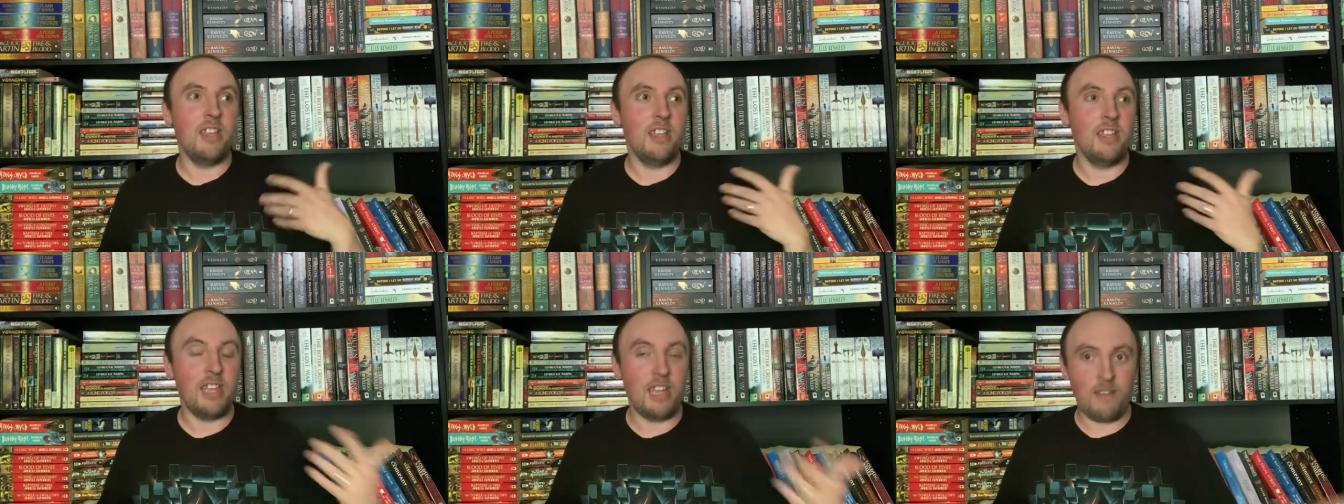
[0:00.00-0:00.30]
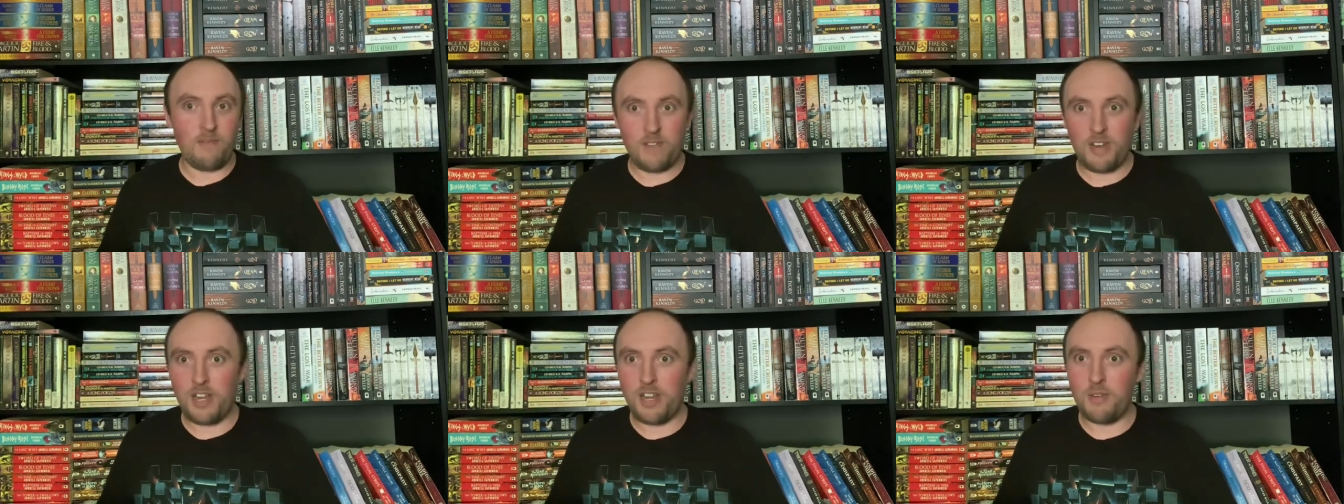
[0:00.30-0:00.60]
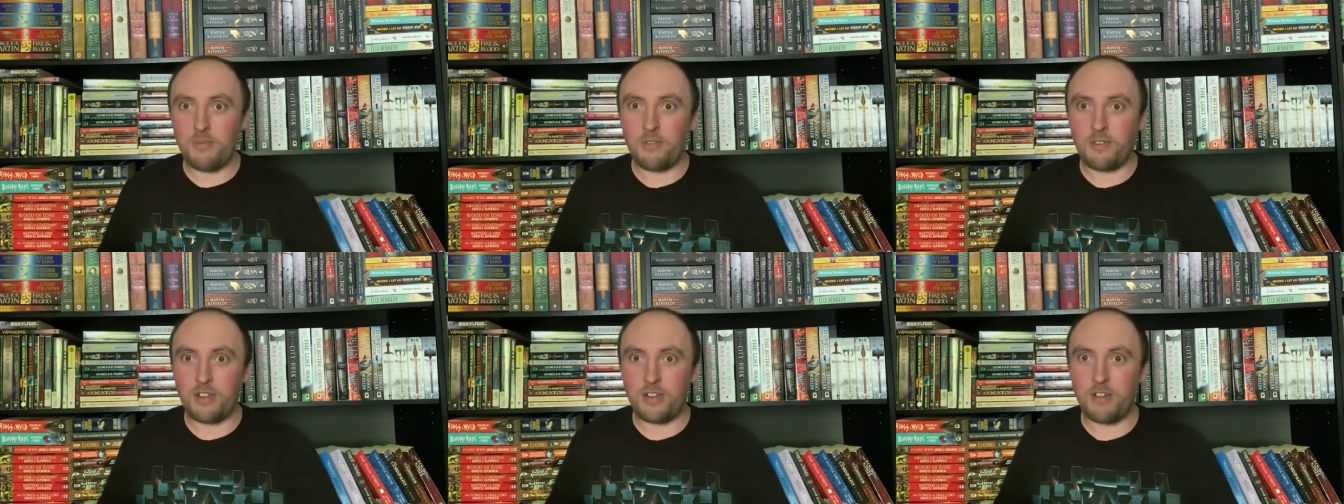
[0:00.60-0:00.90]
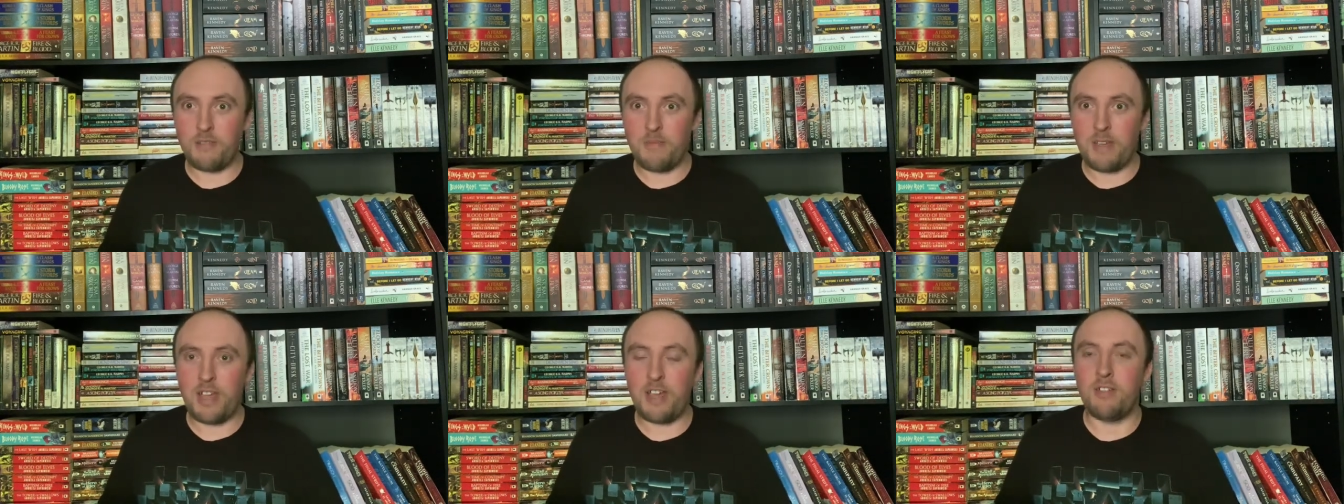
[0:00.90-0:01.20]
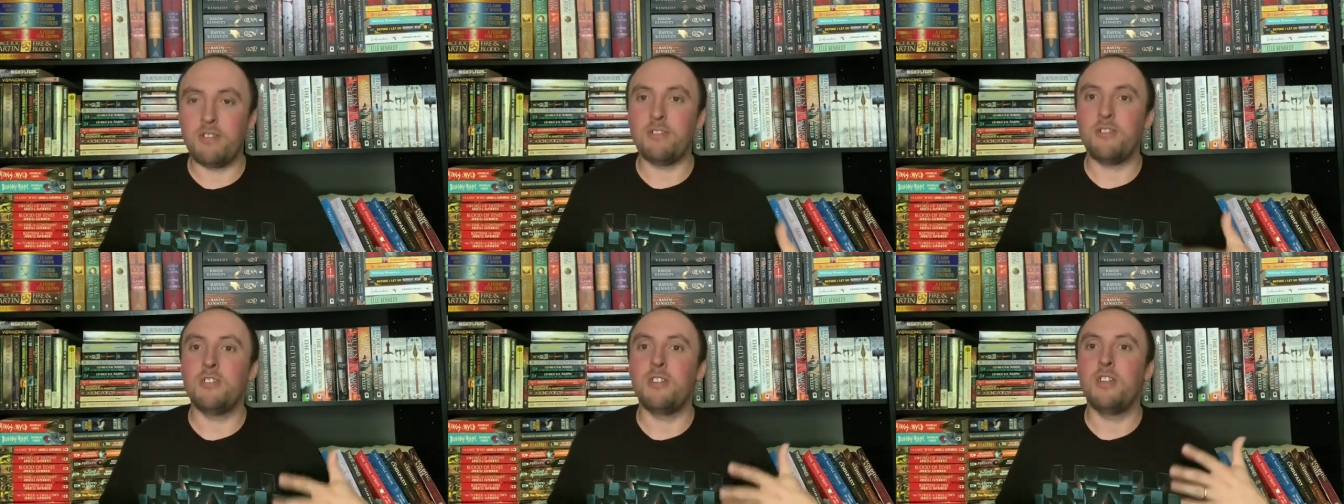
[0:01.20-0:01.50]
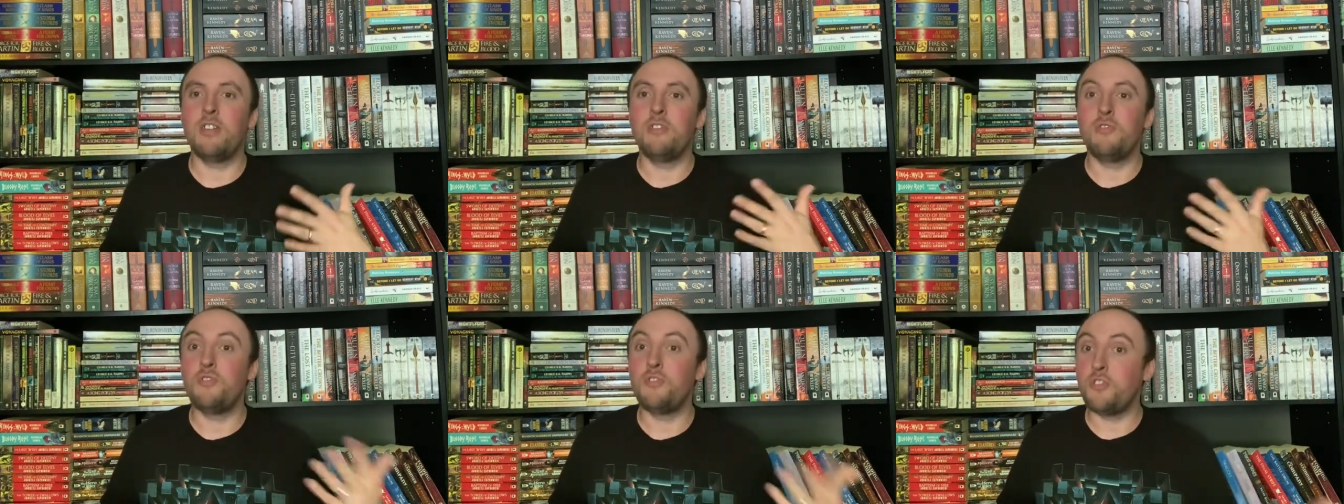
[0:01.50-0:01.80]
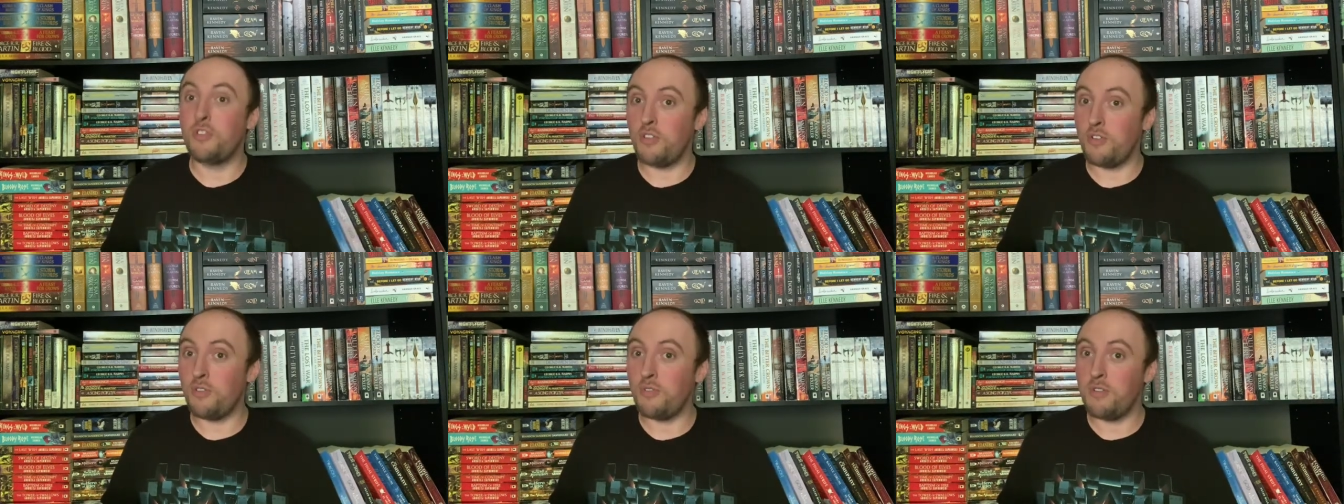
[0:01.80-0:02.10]
that video will come out
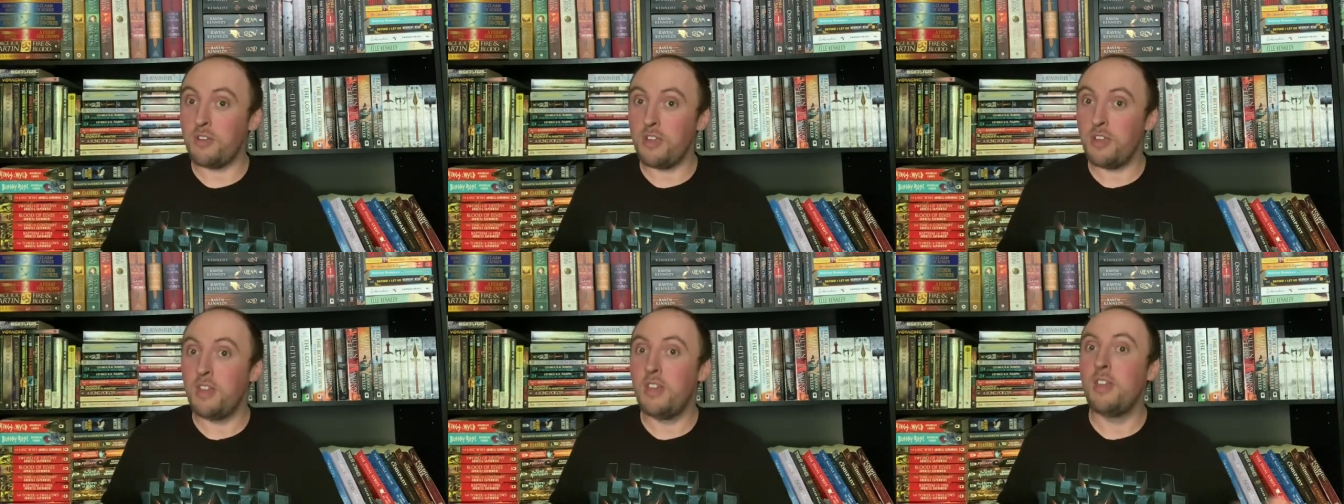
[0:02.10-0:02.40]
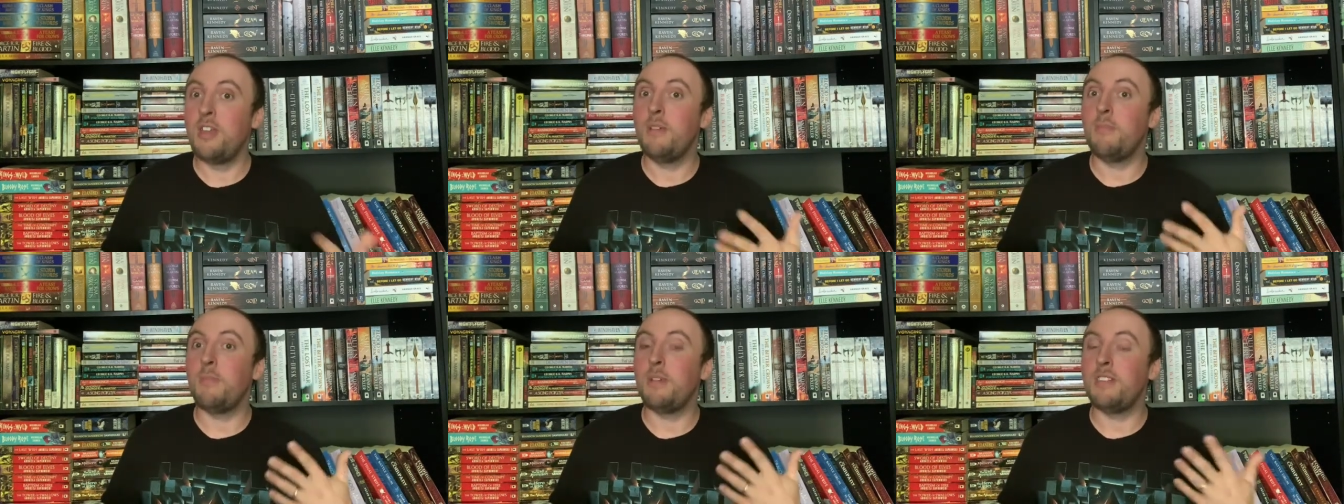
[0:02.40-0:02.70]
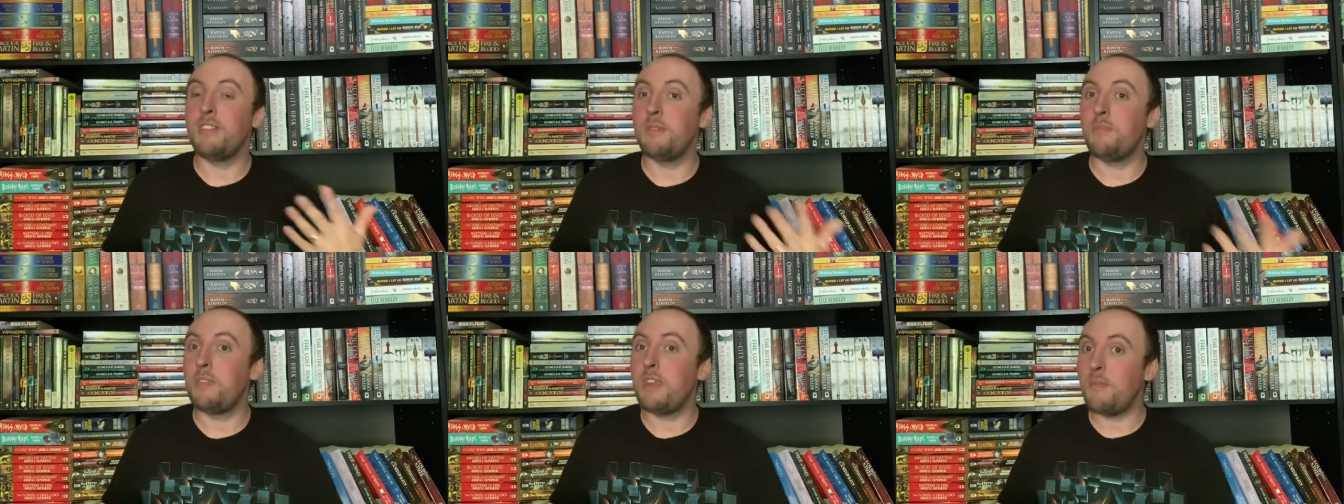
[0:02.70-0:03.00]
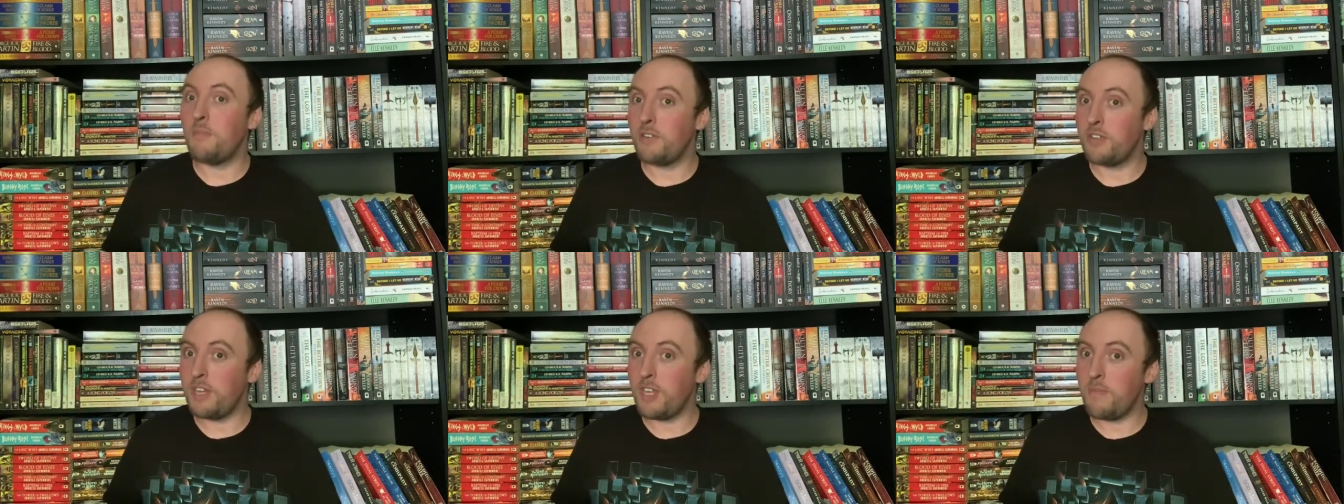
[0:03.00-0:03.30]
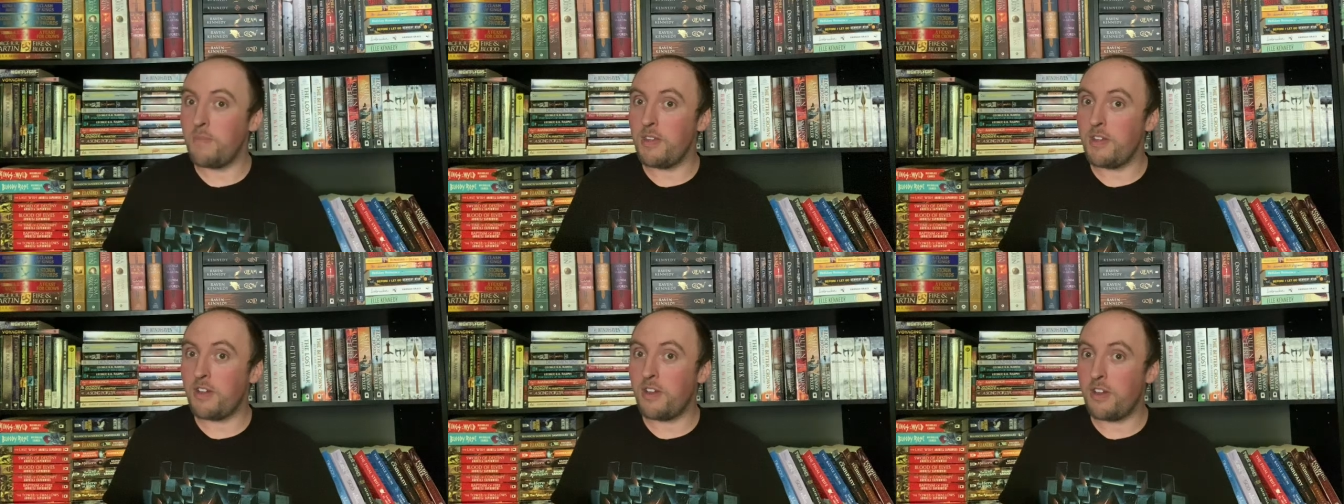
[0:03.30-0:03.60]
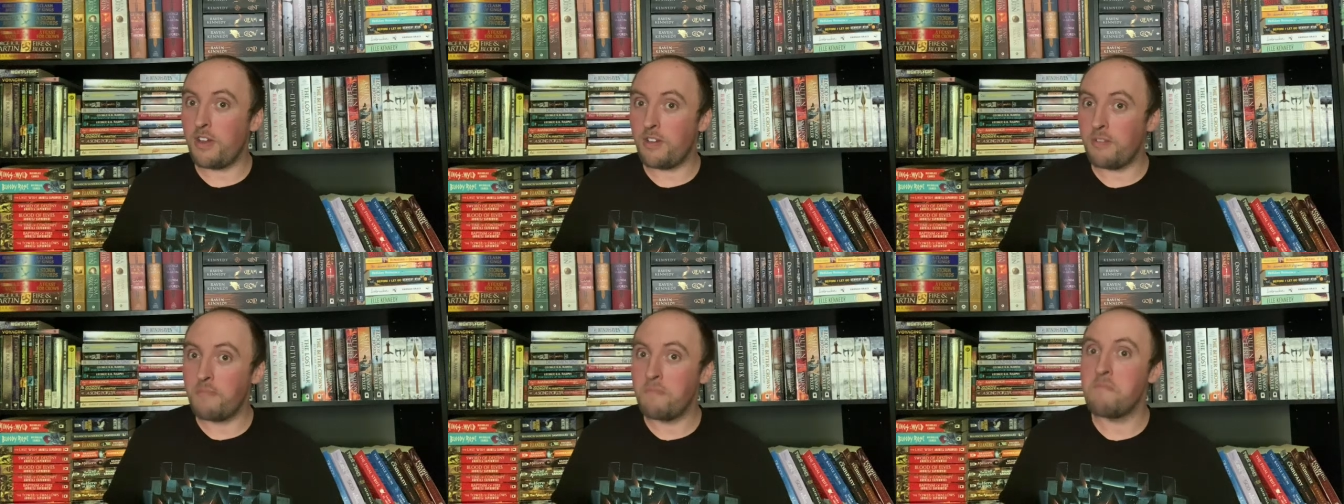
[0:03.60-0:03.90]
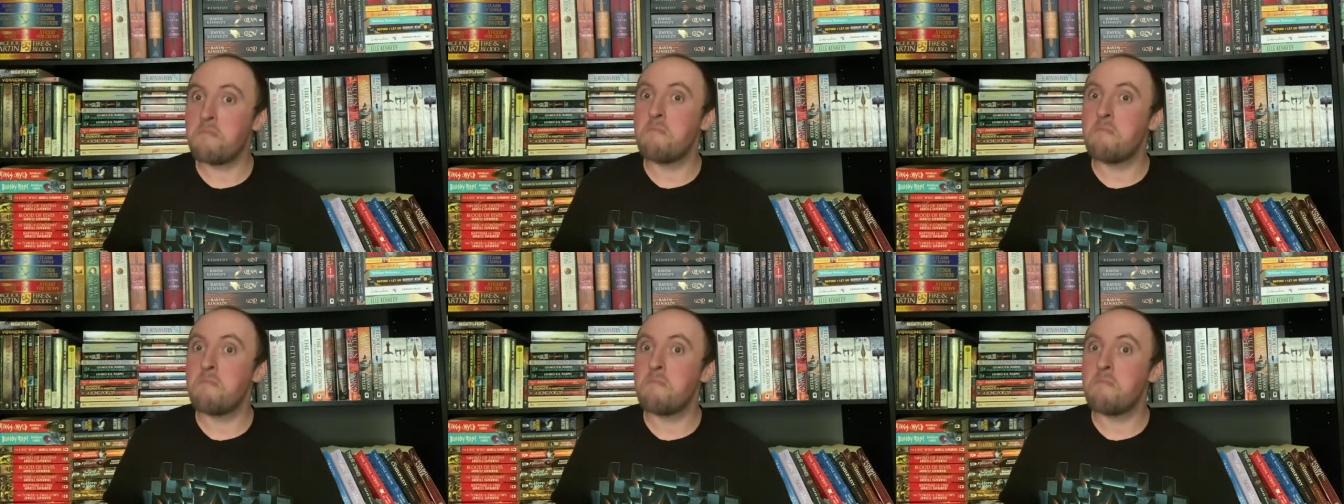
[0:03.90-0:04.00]
soon, my September TBR.